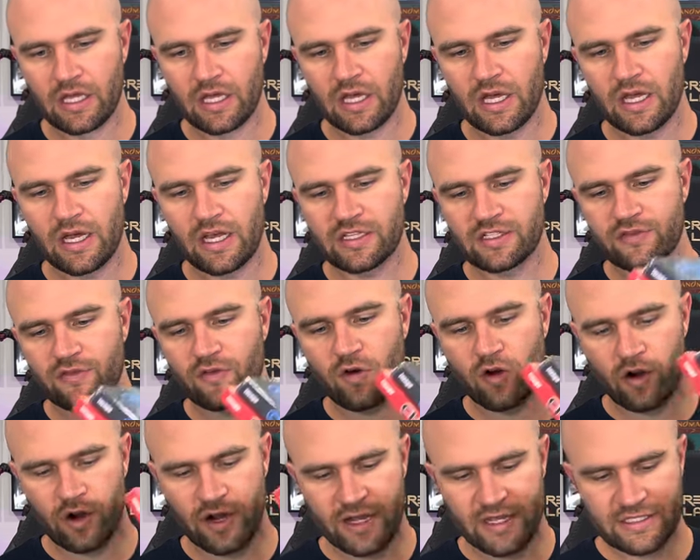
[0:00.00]
uh, as
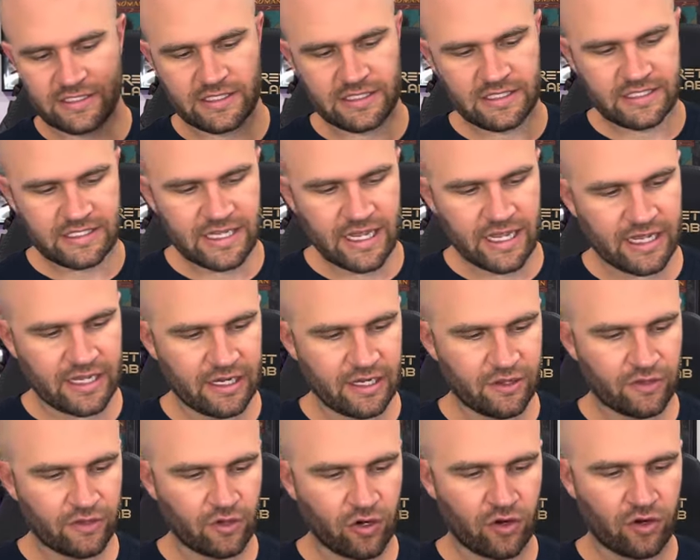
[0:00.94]
far as the second
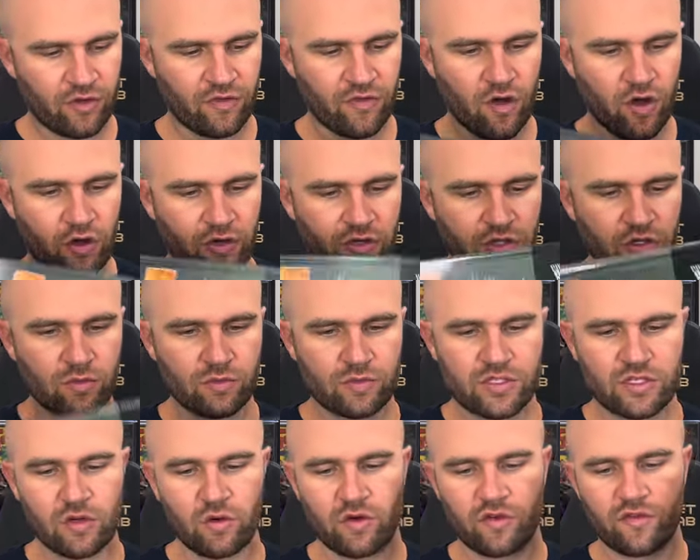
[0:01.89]
and third volume.
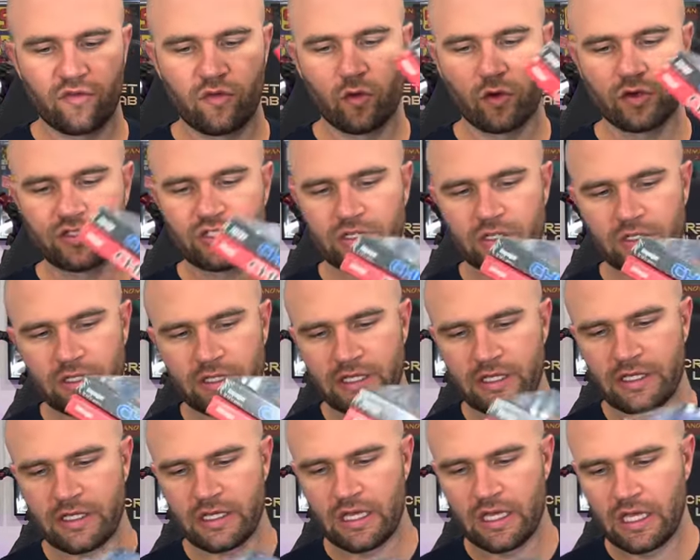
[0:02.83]
So
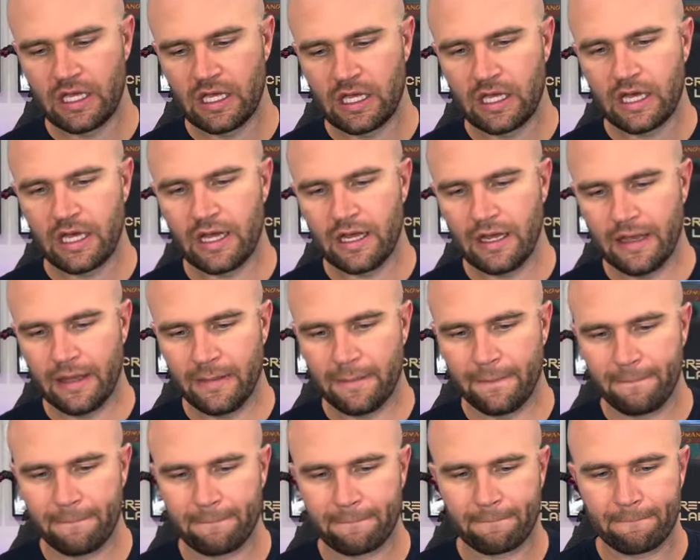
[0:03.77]
unfortunately,
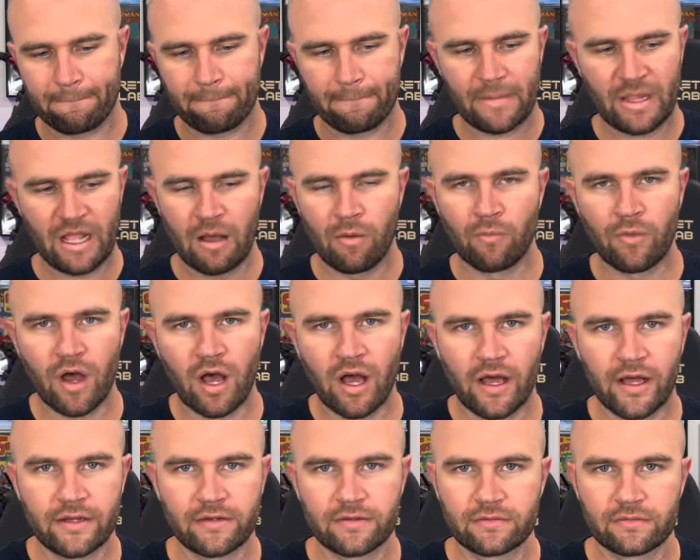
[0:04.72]
um, I'm
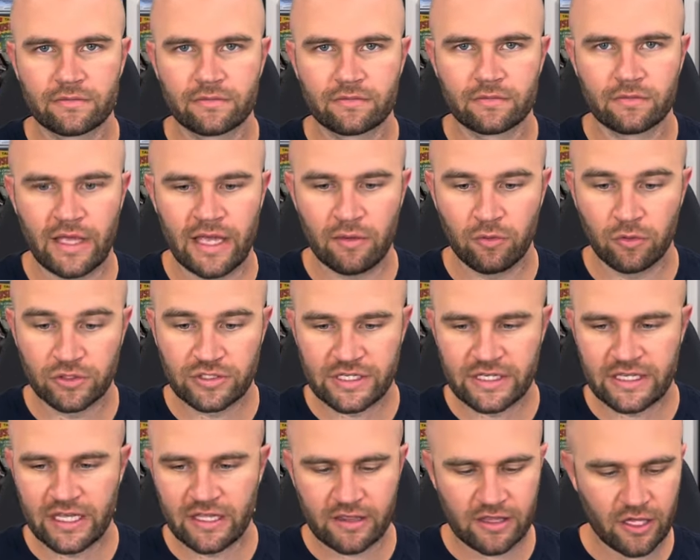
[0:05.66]
not able to
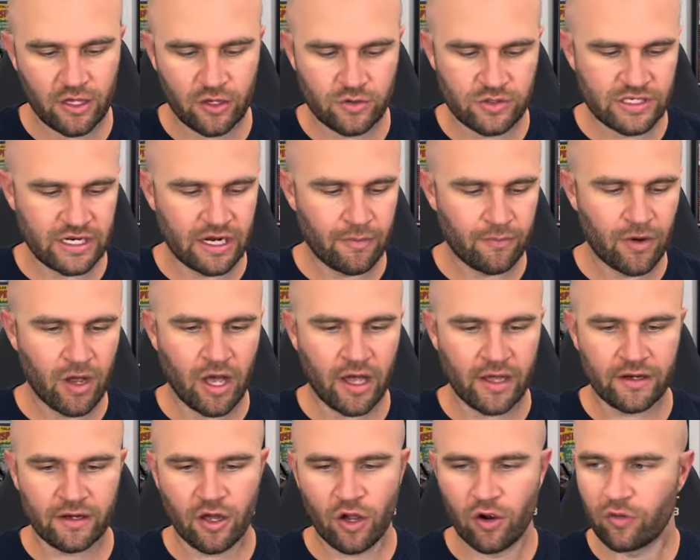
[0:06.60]
get those, and I'm
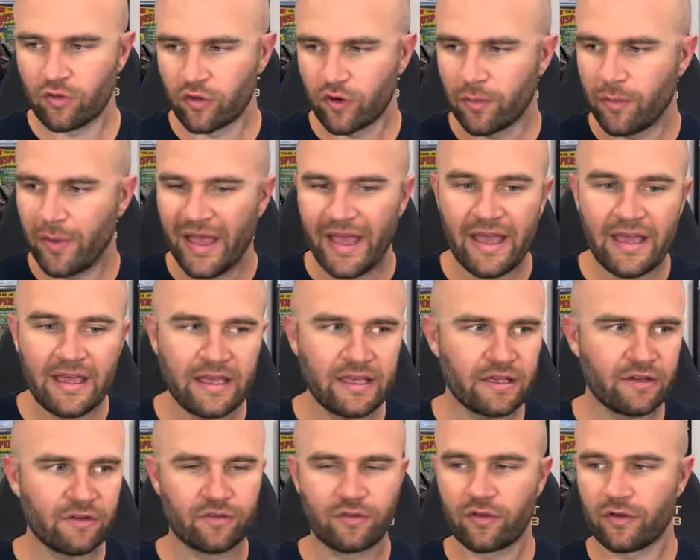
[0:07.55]
not
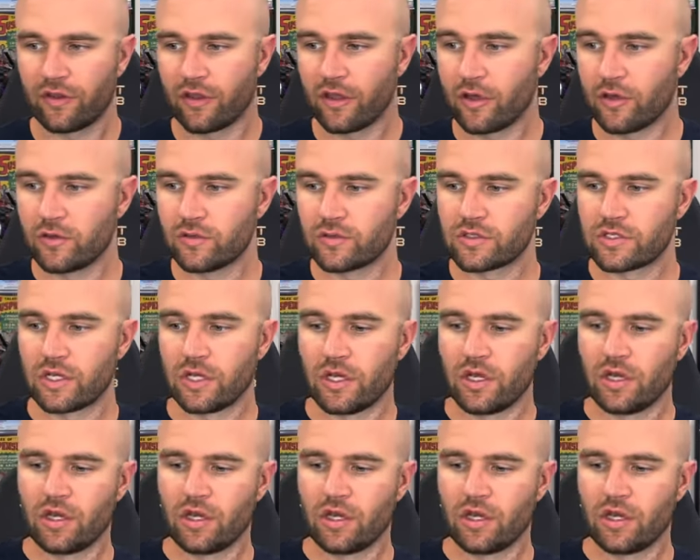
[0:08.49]
overpaying for those